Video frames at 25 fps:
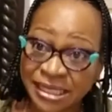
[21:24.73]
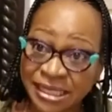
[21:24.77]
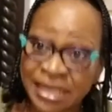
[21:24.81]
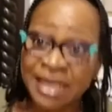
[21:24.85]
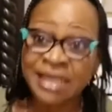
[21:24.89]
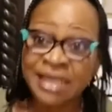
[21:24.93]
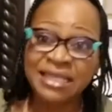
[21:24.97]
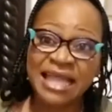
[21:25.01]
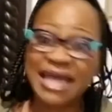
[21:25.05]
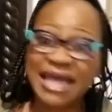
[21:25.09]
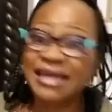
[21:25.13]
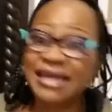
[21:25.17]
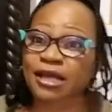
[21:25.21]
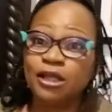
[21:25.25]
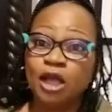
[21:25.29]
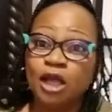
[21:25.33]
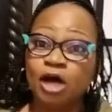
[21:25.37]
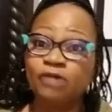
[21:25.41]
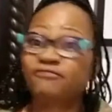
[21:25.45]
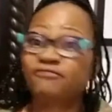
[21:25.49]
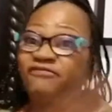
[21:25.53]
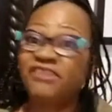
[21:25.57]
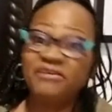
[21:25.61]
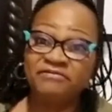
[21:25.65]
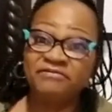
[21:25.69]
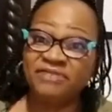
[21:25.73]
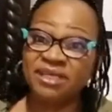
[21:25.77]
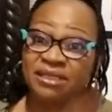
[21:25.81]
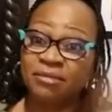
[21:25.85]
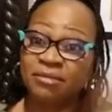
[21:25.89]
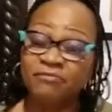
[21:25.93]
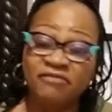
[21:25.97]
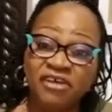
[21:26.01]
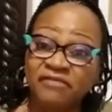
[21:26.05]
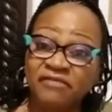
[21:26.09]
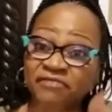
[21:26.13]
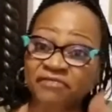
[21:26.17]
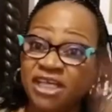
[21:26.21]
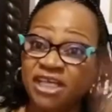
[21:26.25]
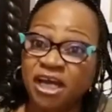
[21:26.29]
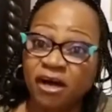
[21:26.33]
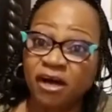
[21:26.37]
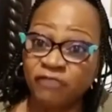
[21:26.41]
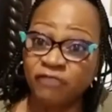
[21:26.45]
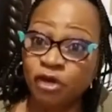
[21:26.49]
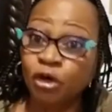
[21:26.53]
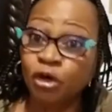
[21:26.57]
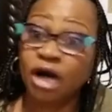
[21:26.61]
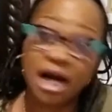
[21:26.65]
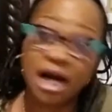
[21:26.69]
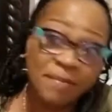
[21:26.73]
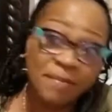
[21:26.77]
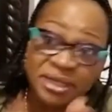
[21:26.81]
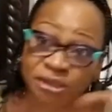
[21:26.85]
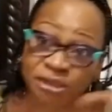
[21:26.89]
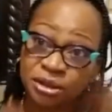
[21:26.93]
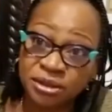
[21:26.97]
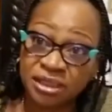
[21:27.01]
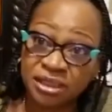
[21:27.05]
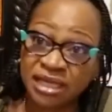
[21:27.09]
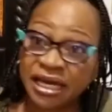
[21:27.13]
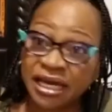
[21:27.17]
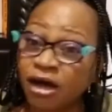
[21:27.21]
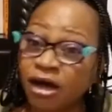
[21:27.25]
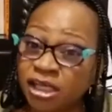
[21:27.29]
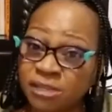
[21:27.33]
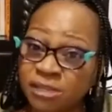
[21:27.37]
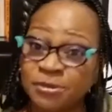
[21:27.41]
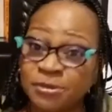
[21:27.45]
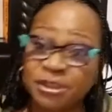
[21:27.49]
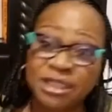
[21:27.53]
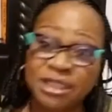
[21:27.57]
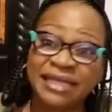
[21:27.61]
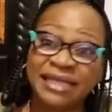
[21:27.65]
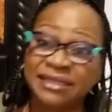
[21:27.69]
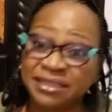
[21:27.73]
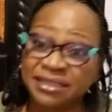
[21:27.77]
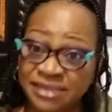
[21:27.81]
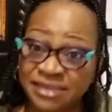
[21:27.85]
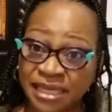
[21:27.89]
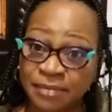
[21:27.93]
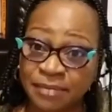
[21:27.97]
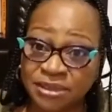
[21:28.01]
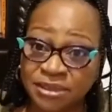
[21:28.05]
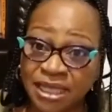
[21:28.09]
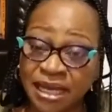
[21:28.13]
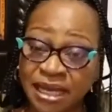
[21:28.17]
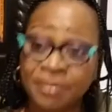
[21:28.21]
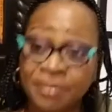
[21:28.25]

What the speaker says: Let alone 50 of you come into the hospital at the same time.